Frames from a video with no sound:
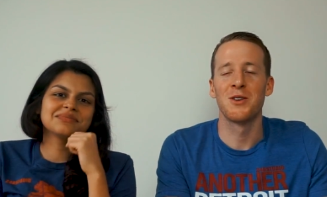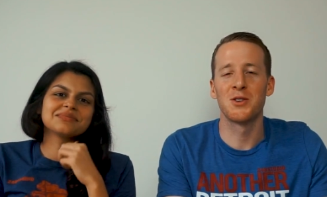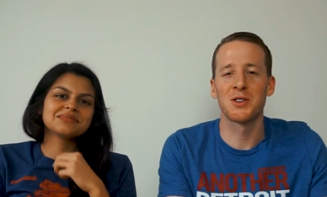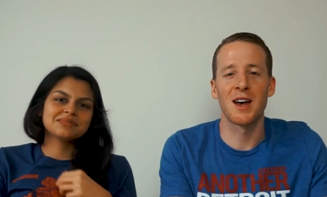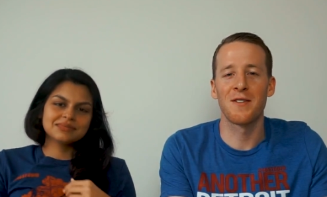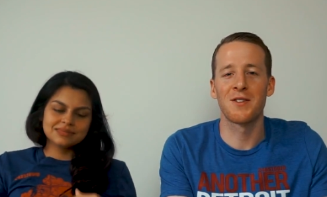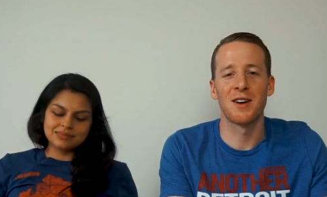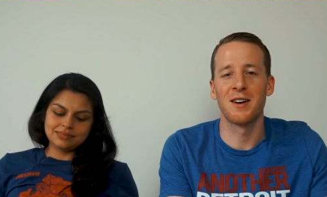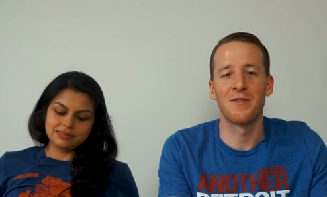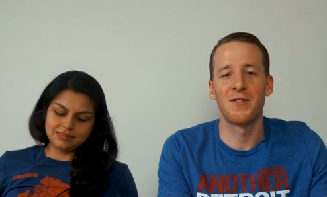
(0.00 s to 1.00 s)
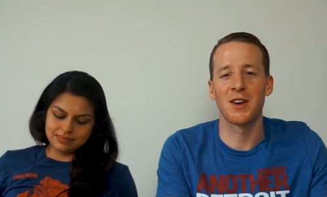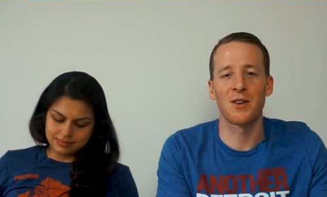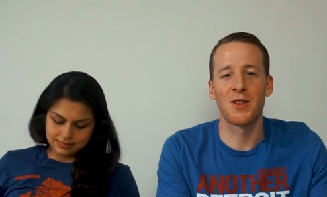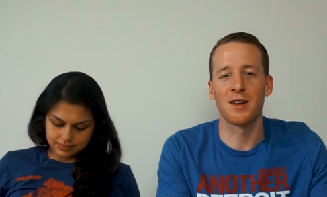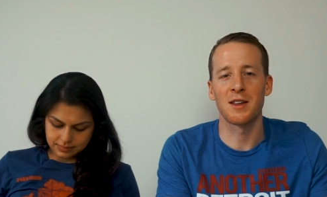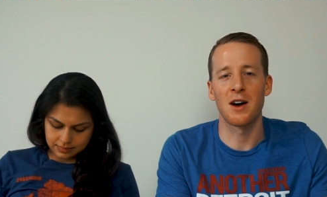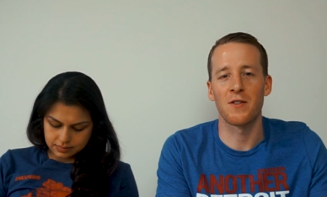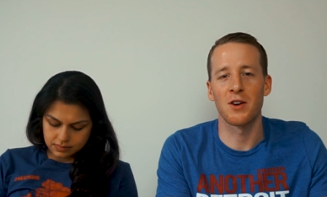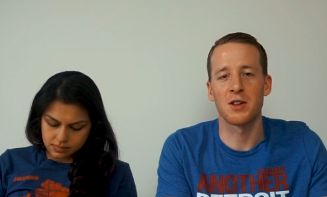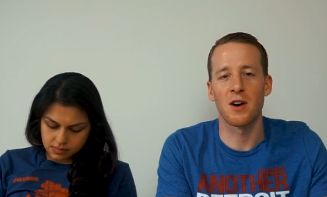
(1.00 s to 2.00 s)
Speaker 1: You just have to figure things out
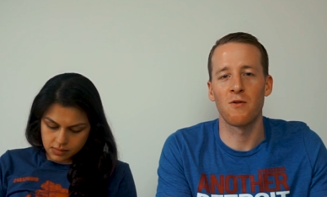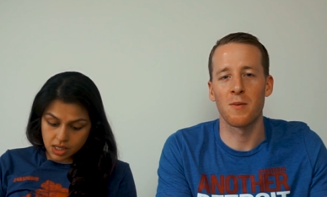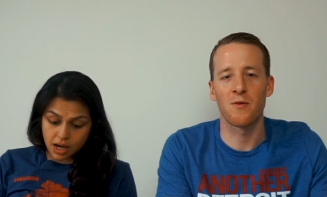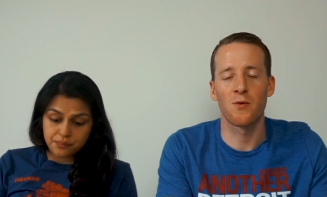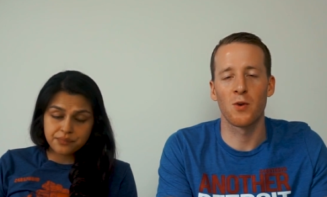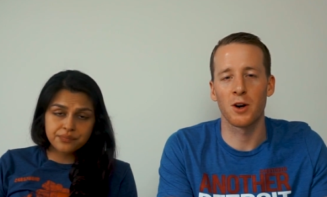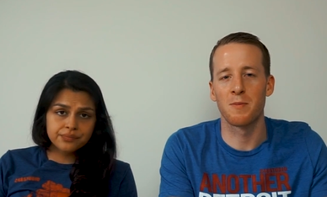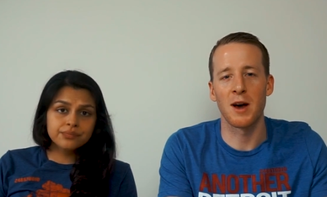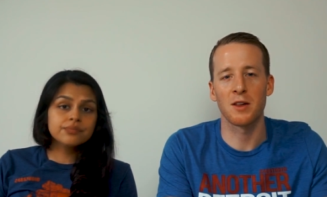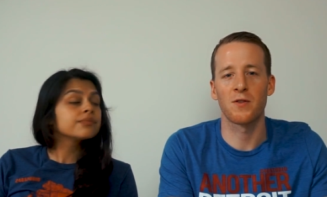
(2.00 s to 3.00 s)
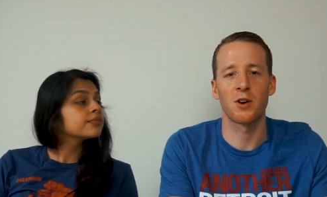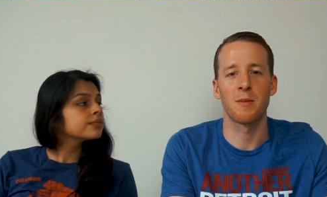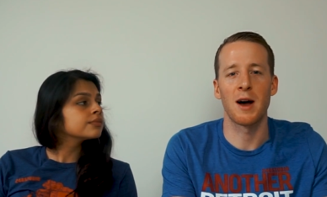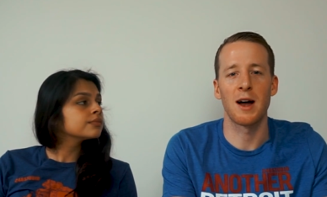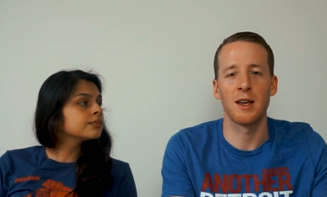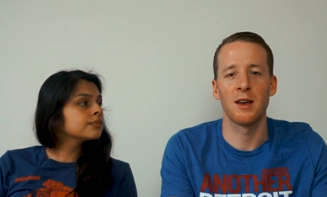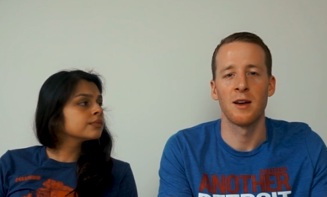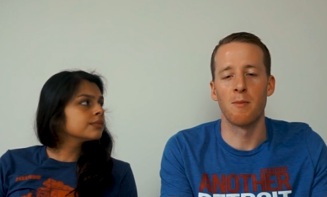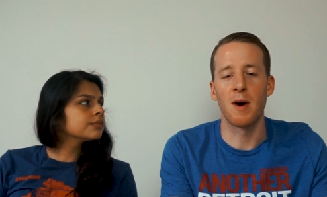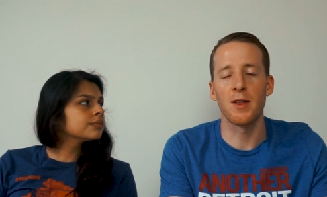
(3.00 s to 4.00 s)
for yourself. What yeah. works best for your body.
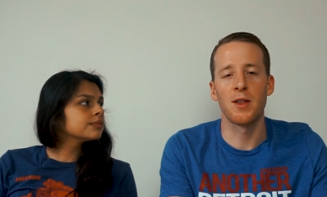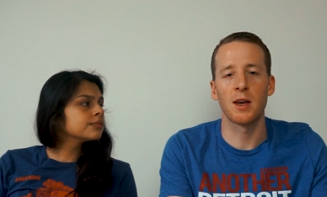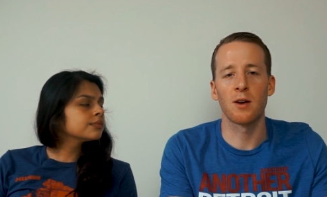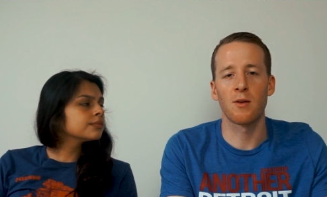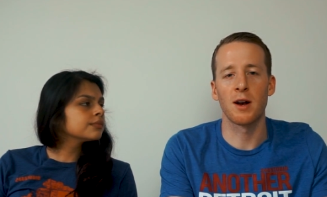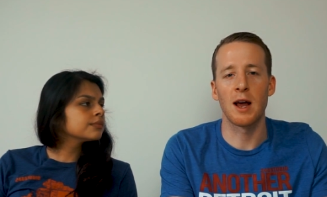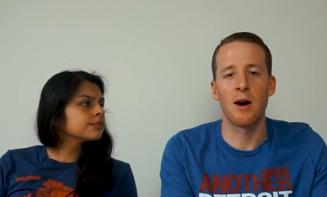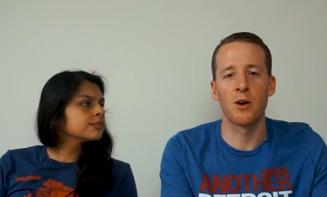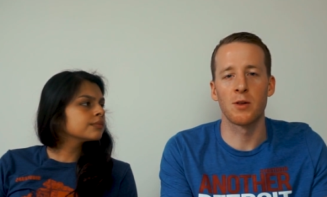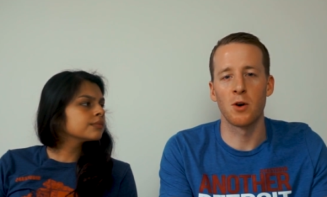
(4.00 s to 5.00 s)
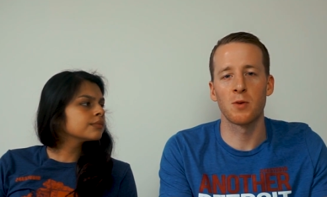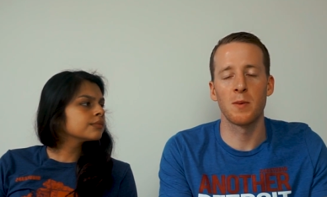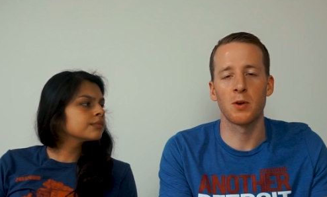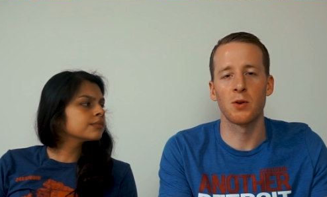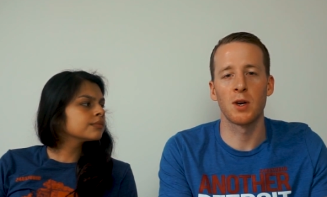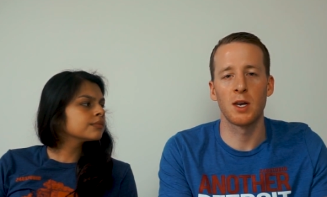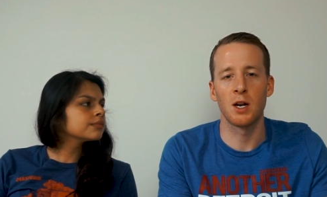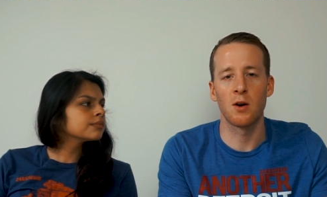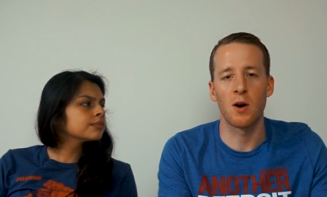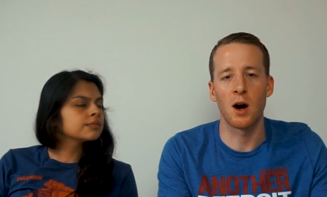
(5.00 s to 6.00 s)
My thinking right now is most people doing
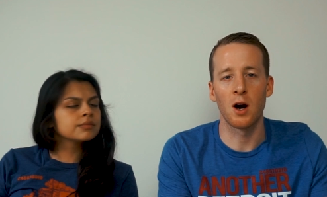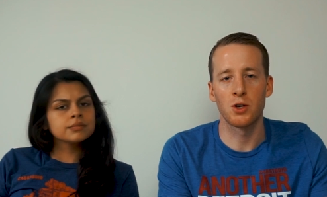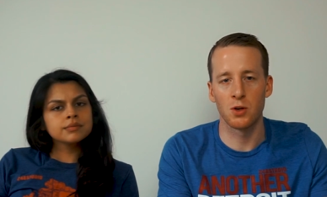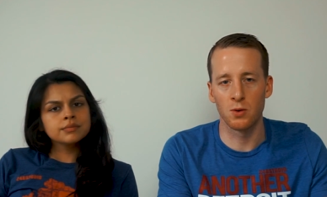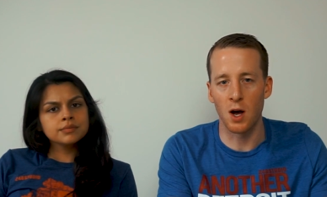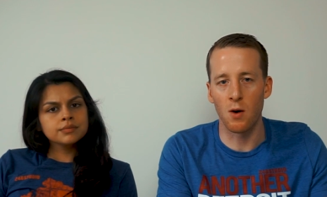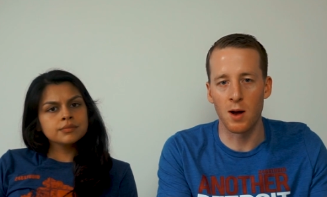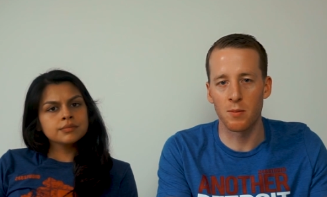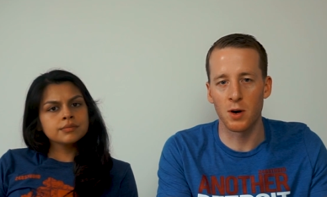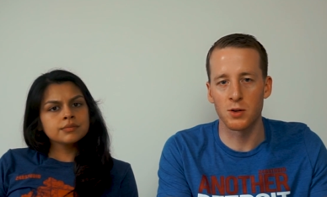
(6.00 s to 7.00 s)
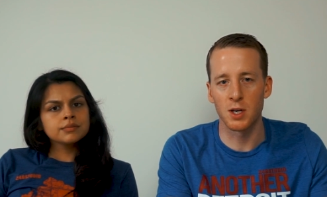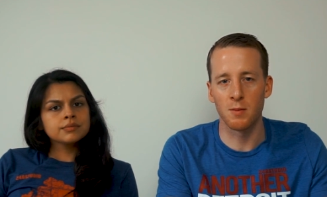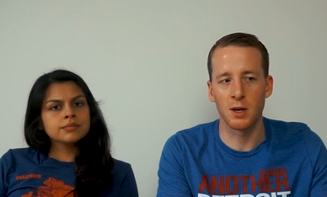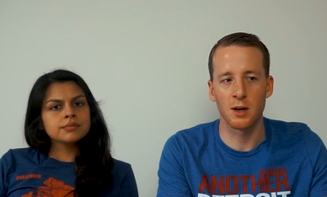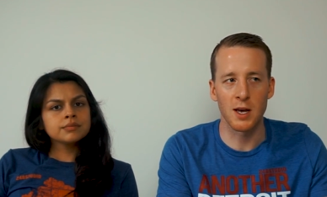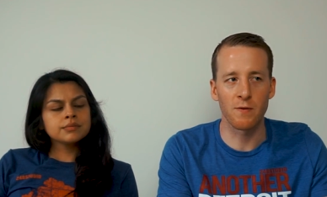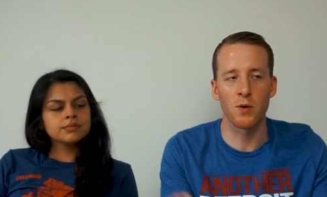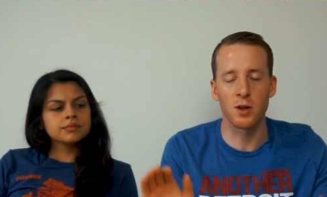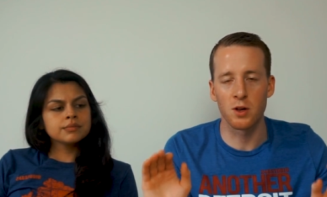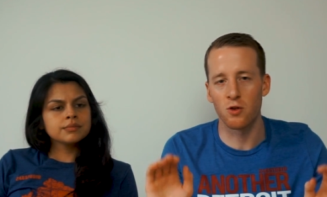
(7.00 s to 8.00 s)
keto are too low on protein because
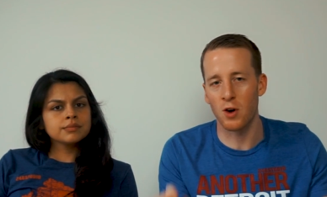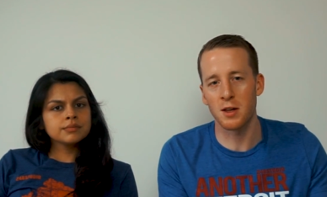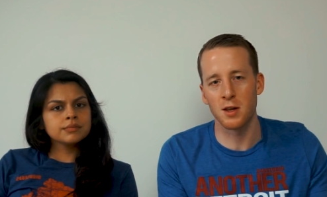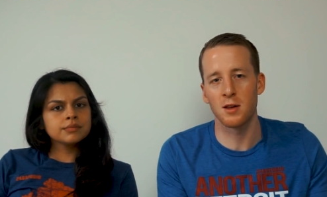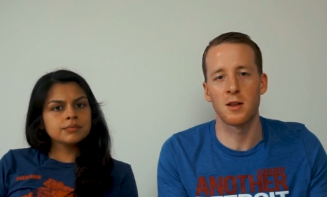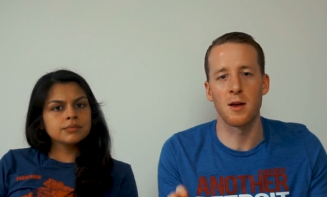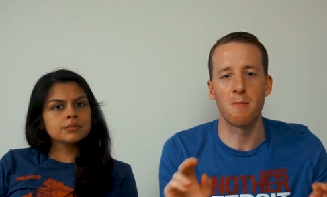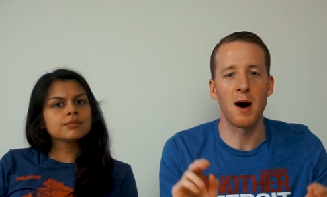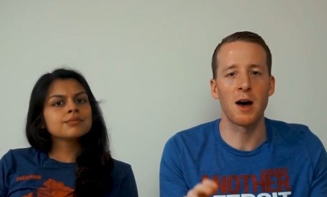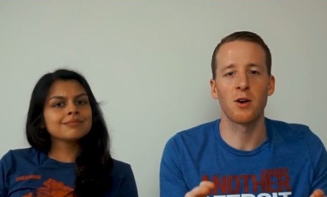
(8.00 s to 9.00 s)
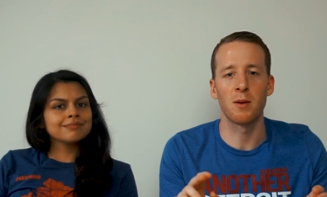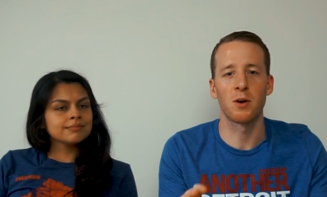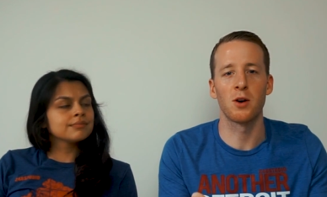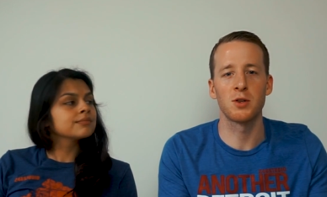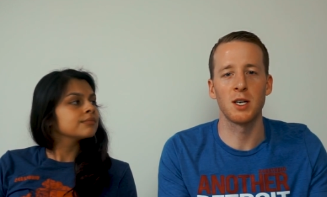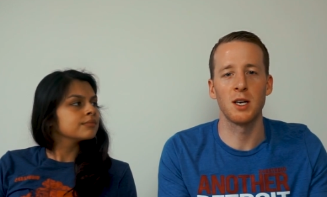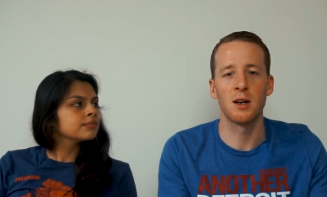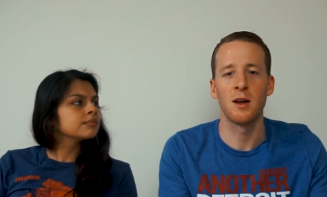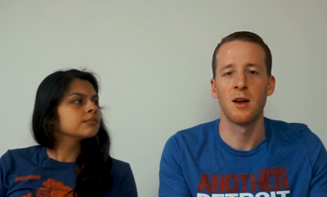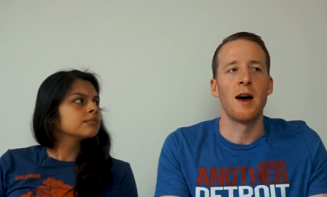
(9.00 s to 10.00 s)
everyone stresses the moderate
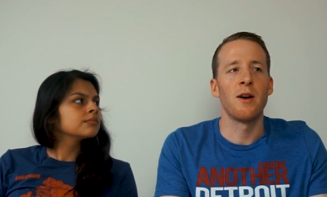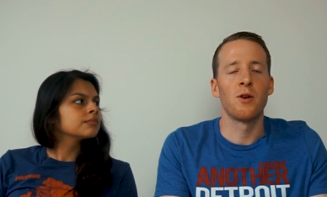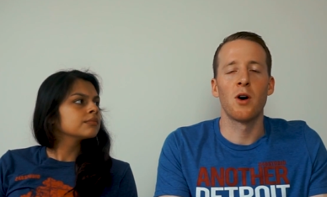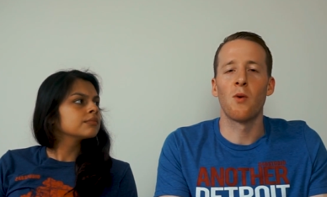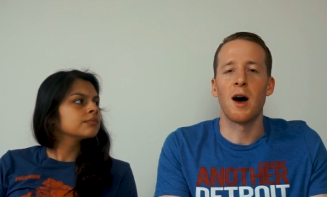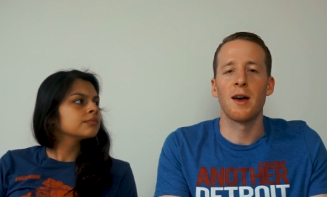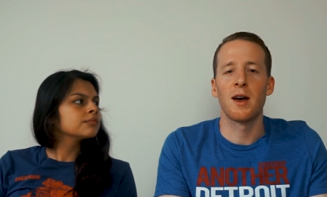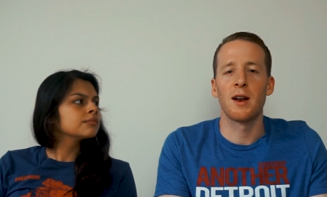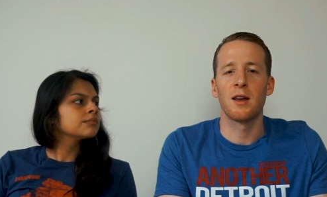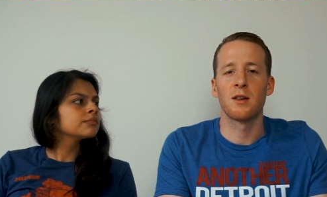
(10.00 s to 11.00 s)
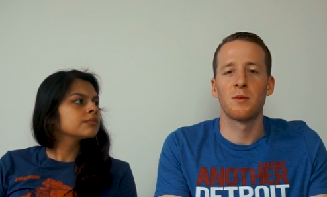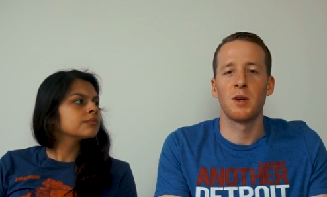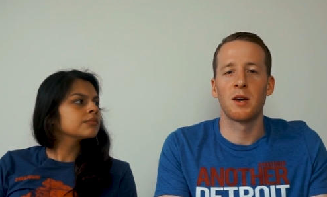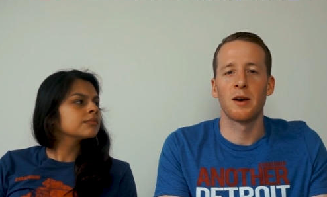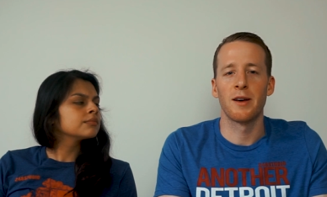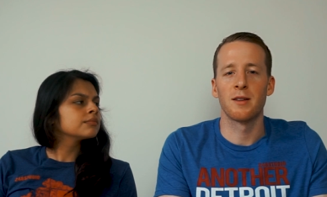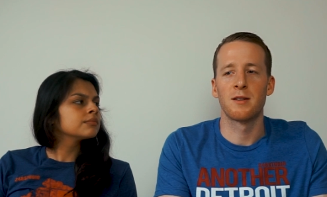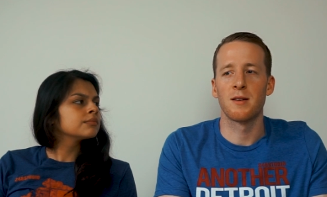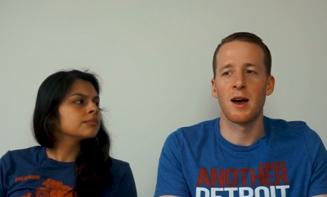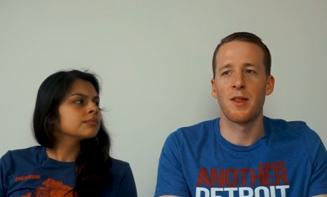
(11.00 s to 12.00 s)
protein. I don't know why that is
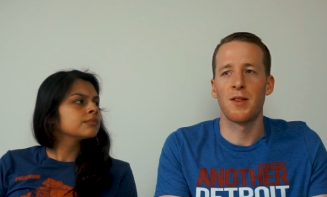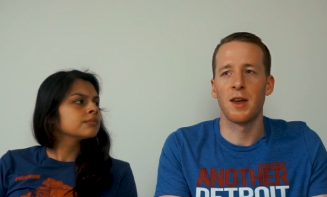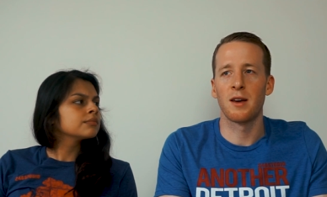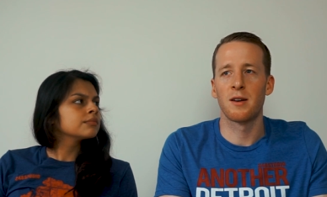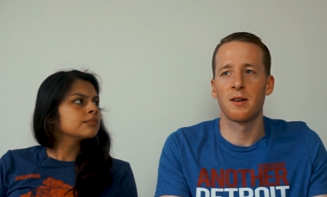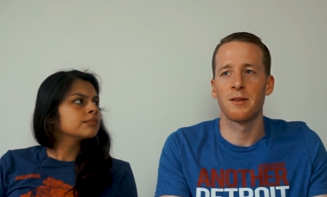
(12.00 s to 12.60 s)
because I think